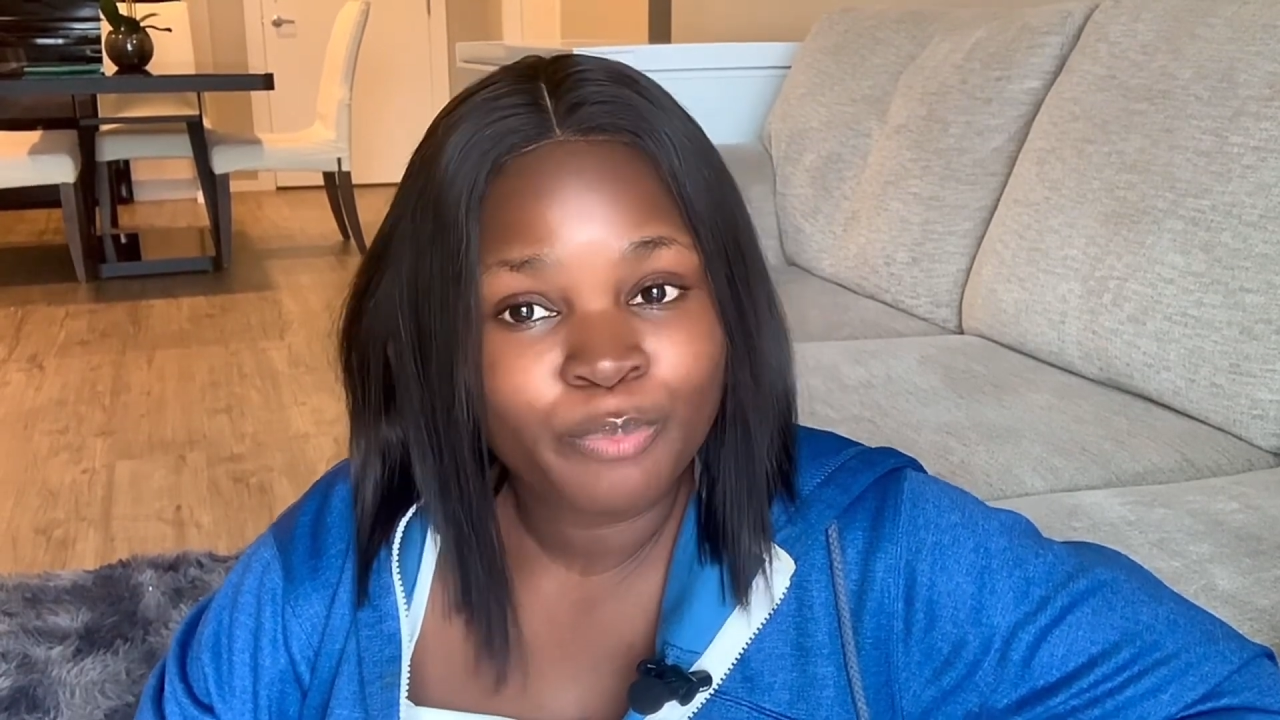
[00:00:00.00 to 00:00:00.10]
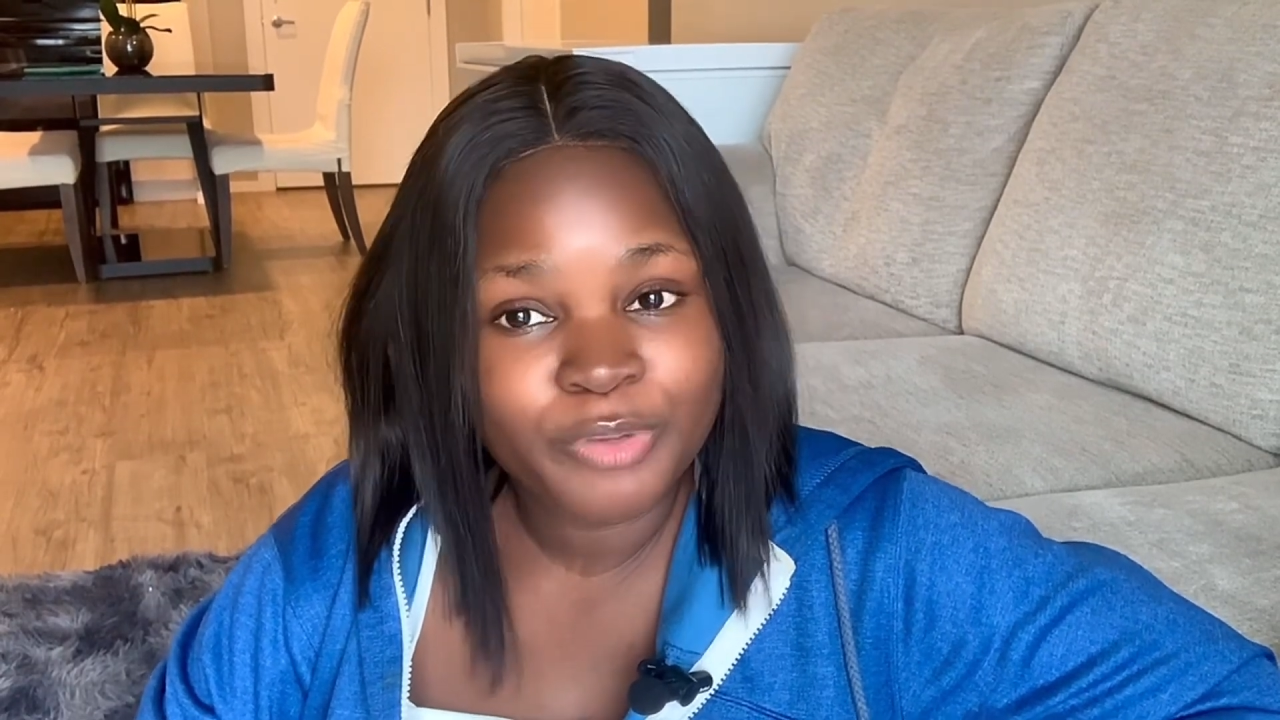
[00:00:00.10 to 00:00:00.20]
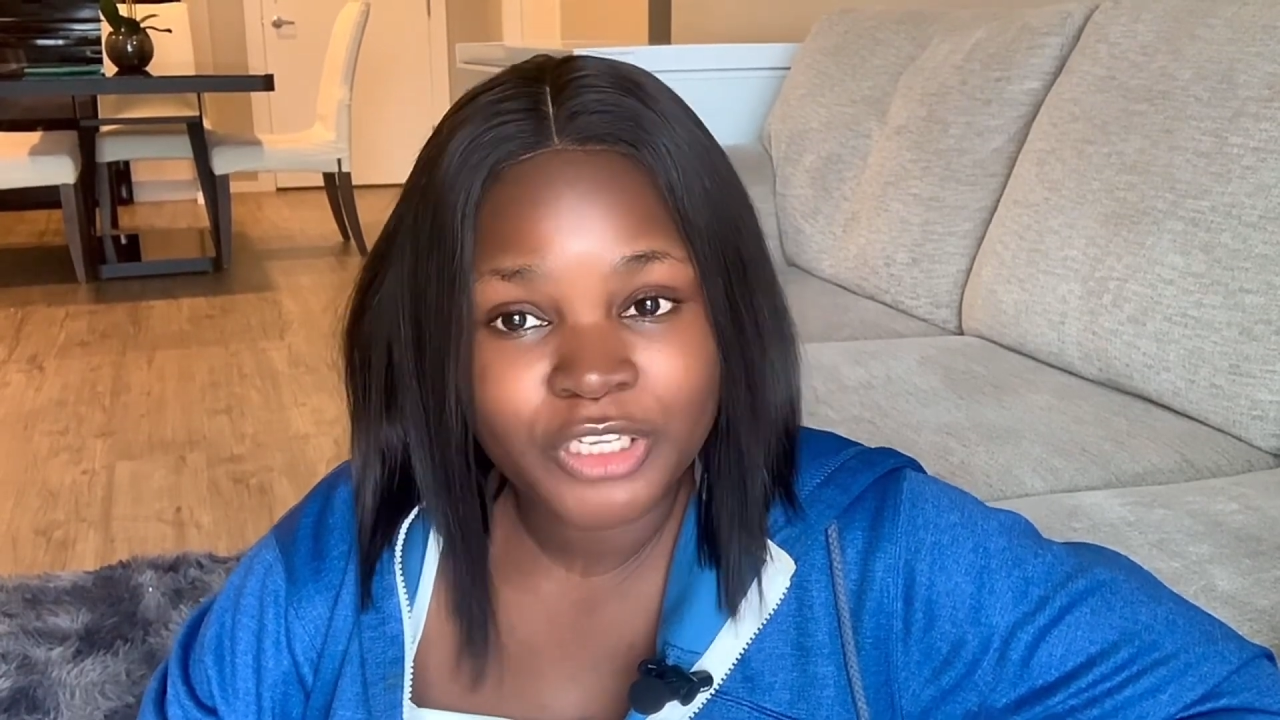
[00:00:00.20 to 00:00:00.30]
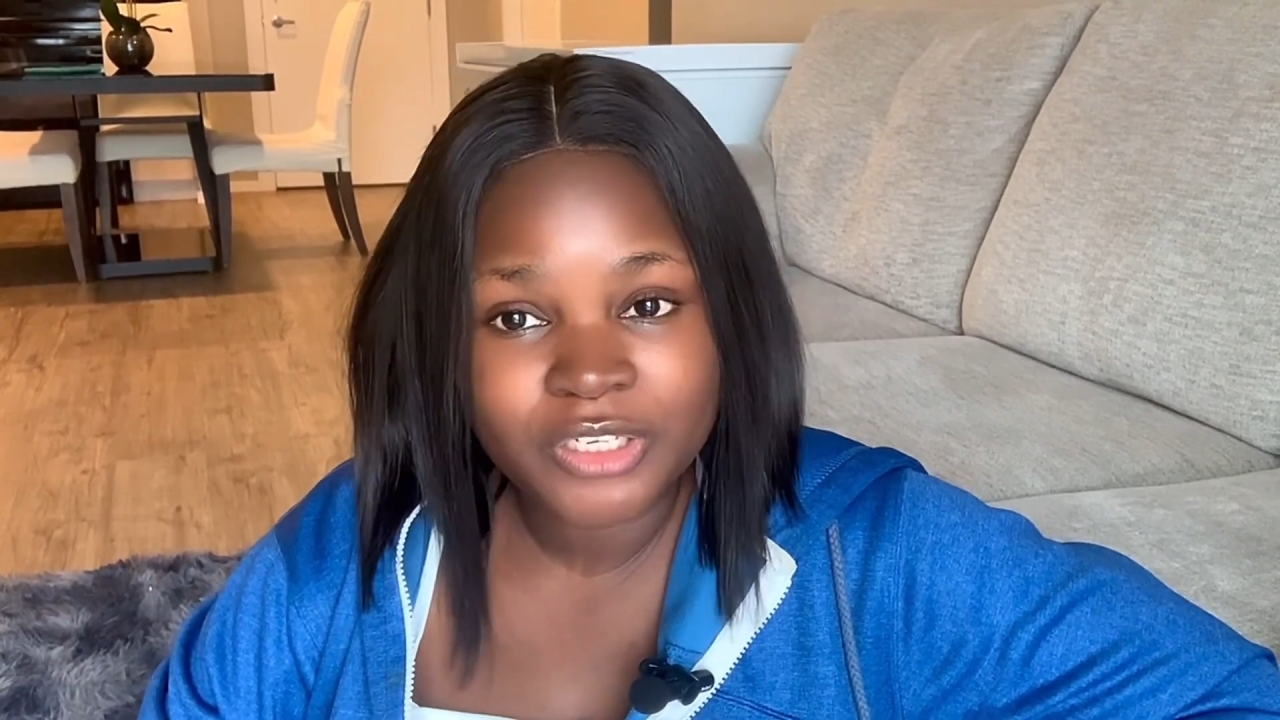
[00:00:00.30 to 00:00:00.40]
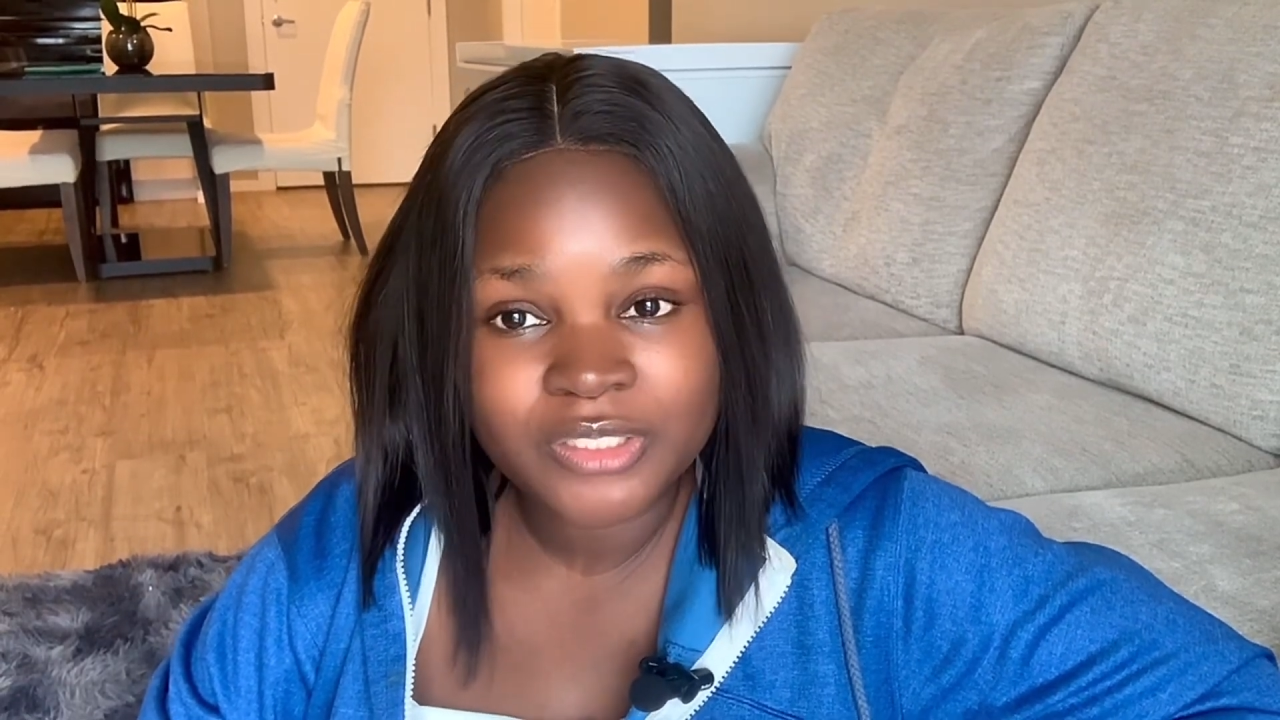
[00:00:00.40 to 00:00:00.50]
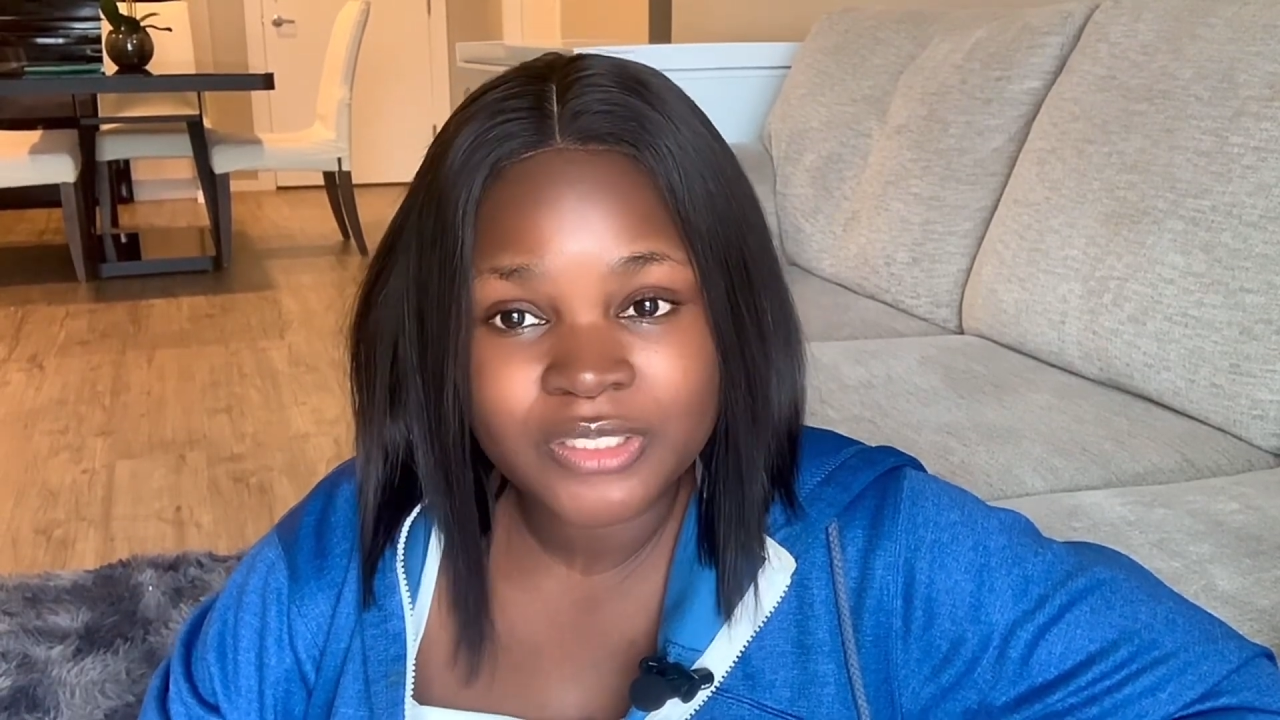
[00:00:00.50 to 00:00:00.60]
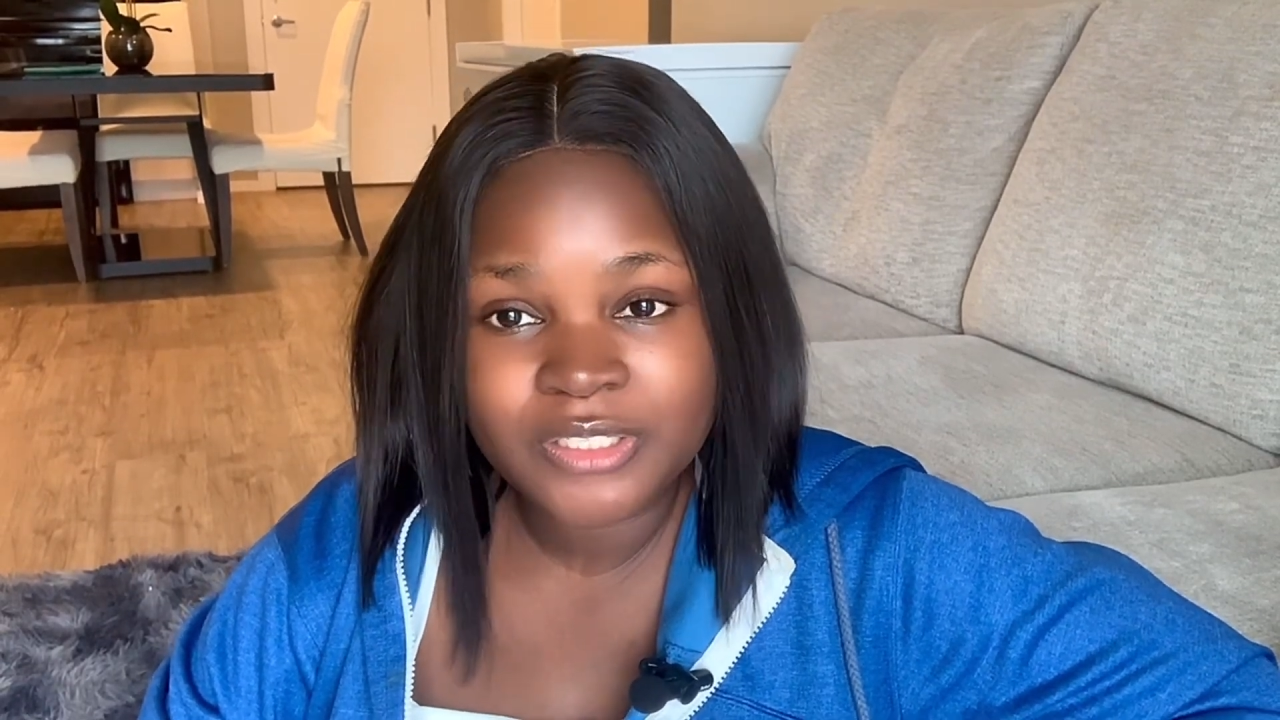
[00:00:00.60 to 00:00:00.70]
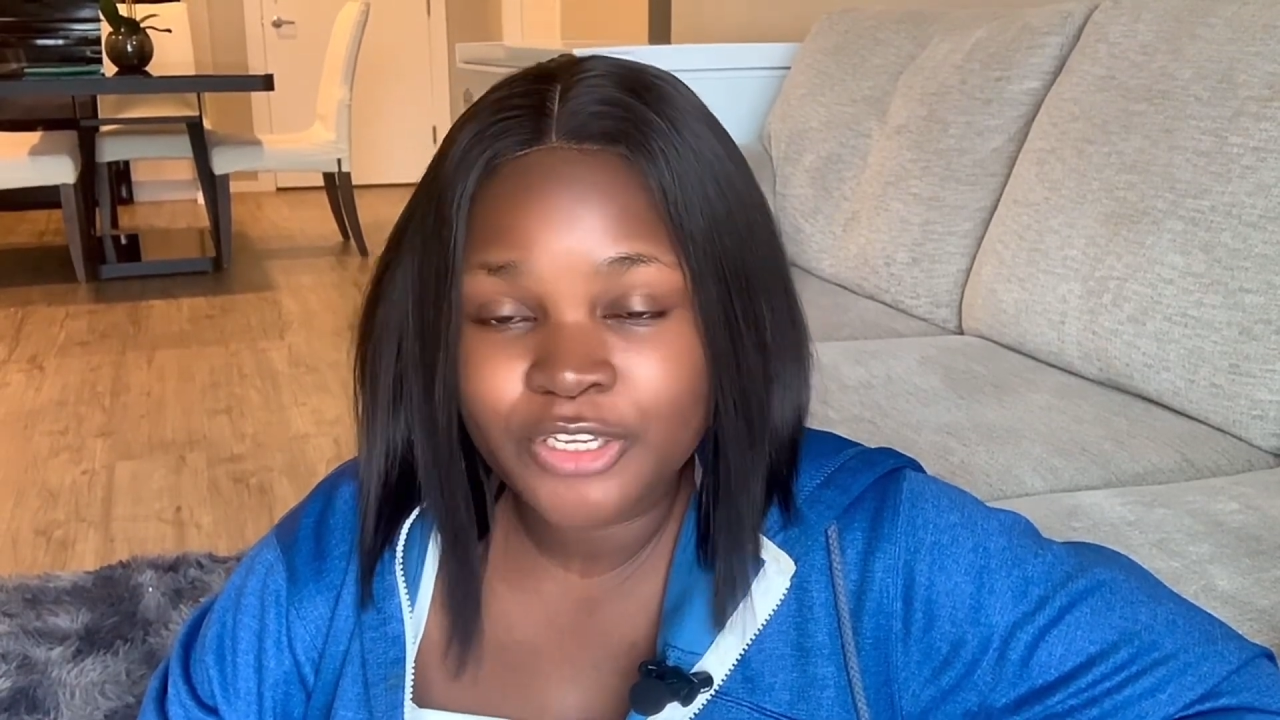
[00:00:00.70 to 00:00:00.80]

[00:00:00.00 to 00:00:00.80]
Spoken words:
because